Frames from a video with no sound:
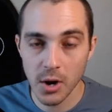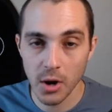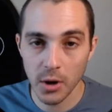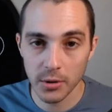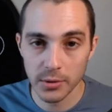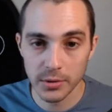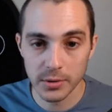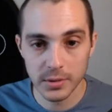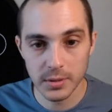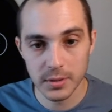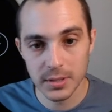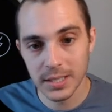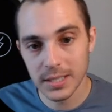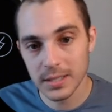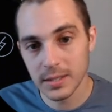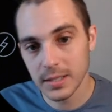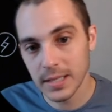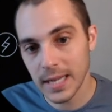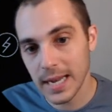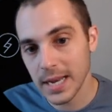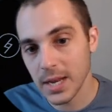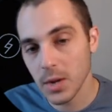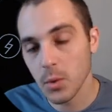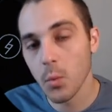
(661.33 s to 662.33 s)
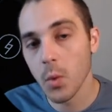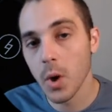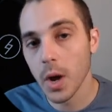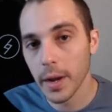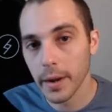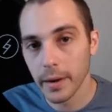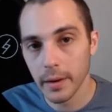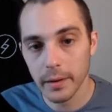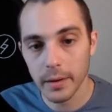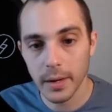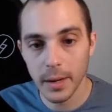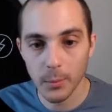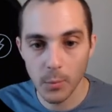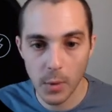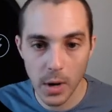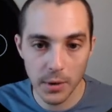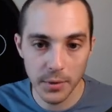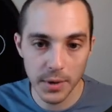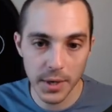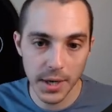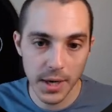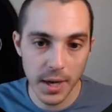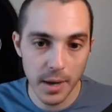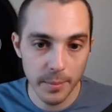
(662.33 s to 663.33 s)
$681. I'm
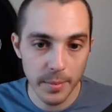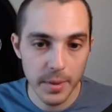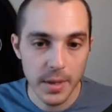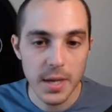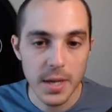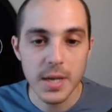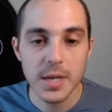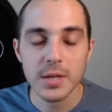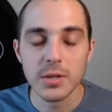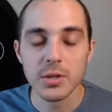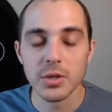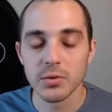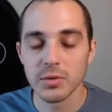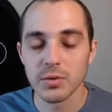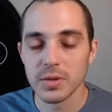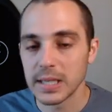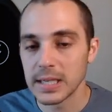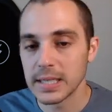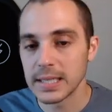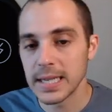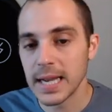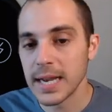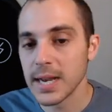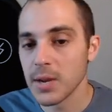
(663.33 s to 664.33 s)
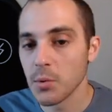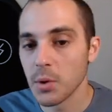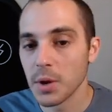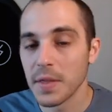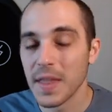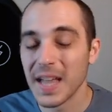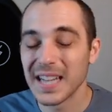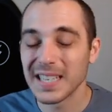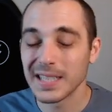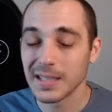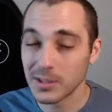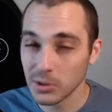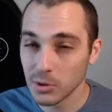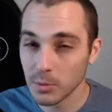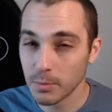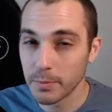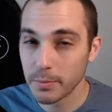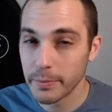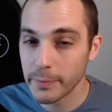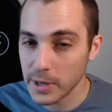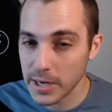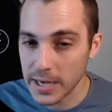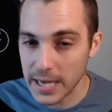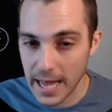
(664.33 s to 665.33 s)
rounding up. So $681, that's still
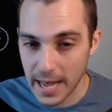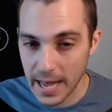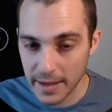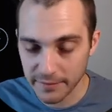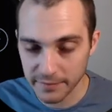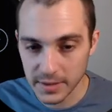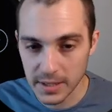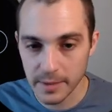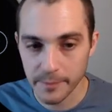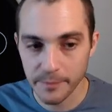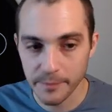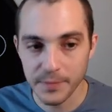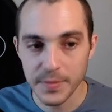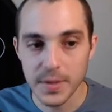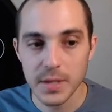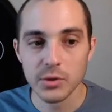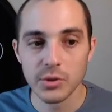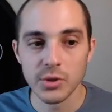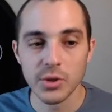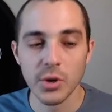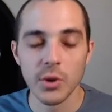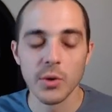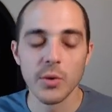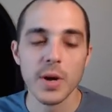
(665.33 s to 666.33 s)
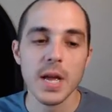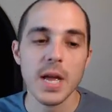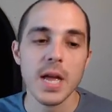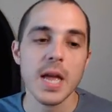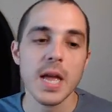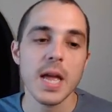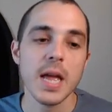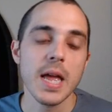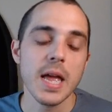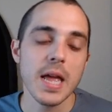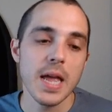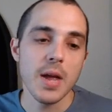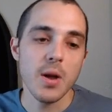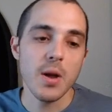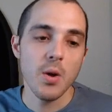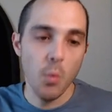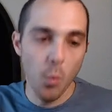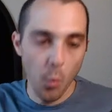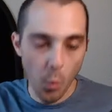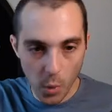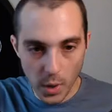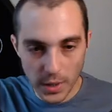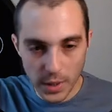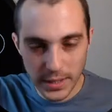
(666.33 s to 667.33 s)
pretty hefty. So
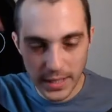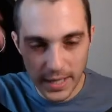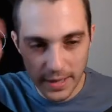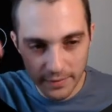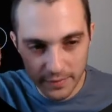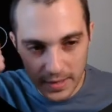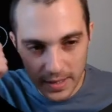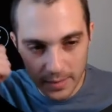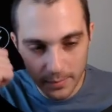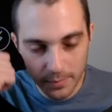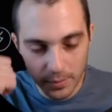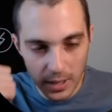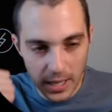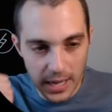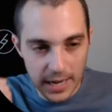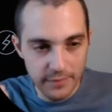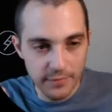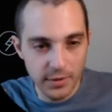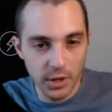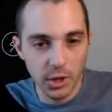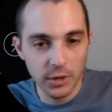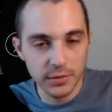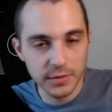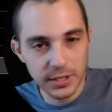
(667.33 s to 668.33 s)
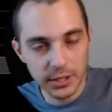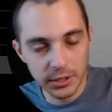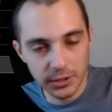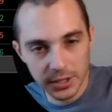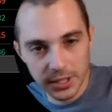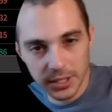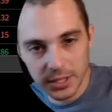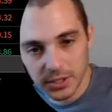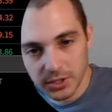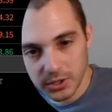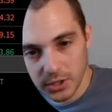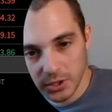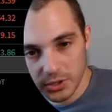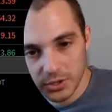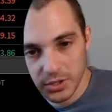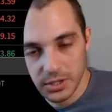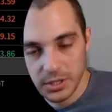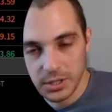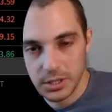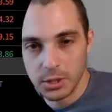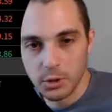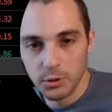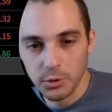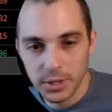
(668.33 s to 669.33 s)
if the implied volatility starts
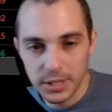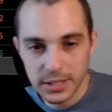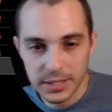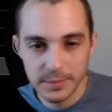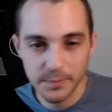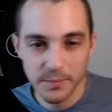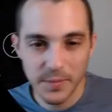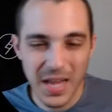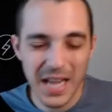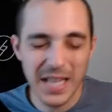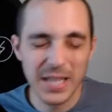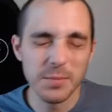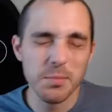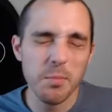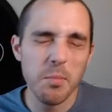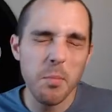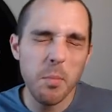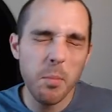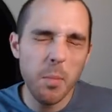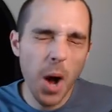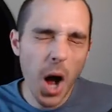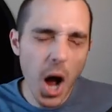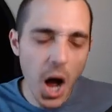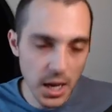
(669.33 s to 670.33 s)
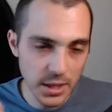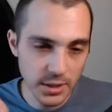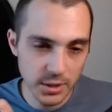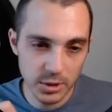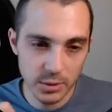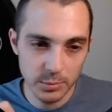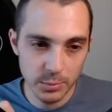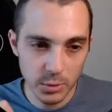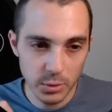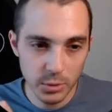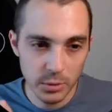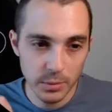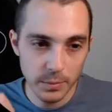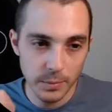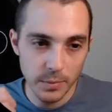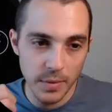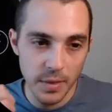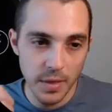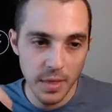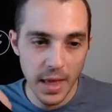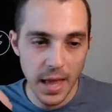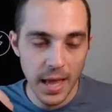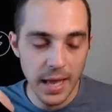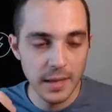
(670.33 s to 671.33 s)
to decrease, it's possible
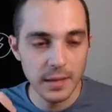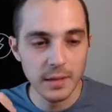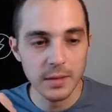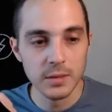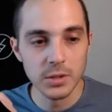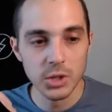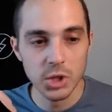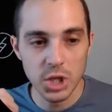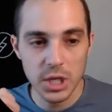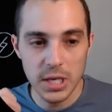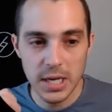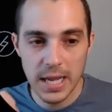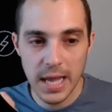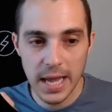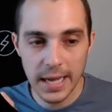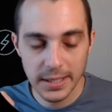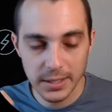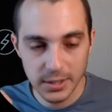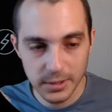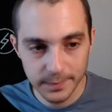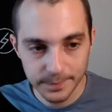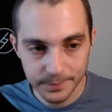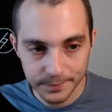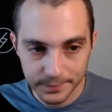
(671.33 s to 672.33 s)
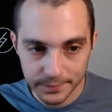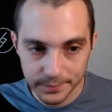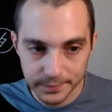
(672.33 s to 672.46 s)
that GDX,